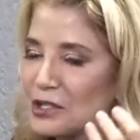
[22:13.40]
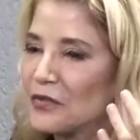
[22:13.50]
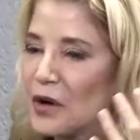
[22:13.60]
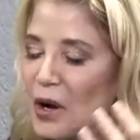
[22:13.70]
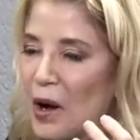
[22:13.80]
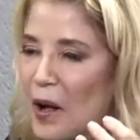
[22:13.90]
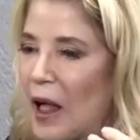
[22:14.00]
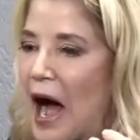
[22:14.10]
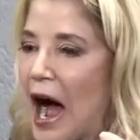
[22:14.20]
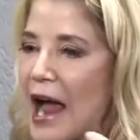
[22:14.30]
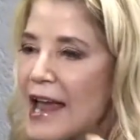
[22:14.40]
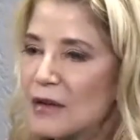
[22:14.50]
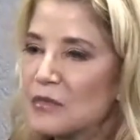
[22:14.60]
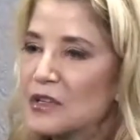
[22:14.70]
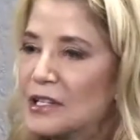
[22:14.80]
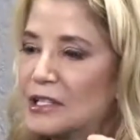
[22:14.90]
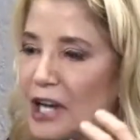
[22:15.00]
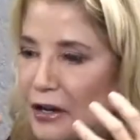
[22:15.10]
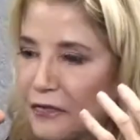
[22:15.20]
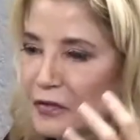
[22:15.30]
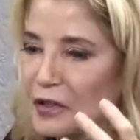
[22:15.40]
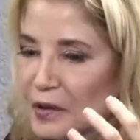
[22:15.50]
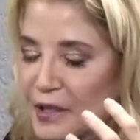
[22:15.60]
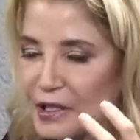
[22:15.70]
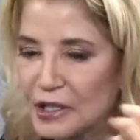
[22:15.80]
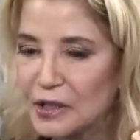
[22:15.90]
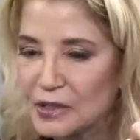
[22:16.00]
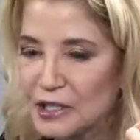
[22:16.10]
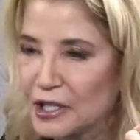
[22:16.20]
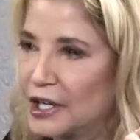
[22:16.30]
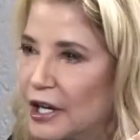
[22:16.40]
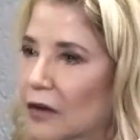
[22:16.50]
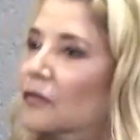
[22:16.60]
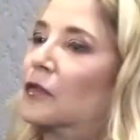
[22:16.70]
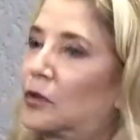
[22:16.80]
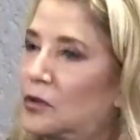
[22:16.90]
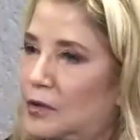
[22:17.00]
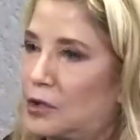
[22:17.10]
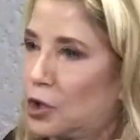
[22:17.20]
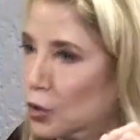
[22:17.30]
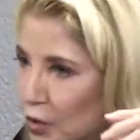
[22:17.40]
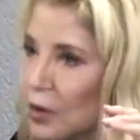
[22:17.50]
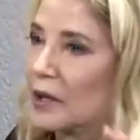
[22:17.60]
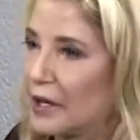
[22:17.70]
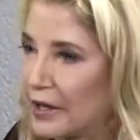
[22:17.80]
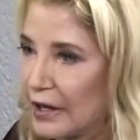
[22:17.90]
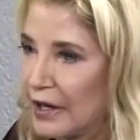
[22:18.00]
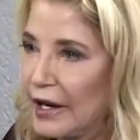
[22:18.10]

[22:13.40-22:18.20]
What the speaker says: of all, I am definitely guilty of Googling.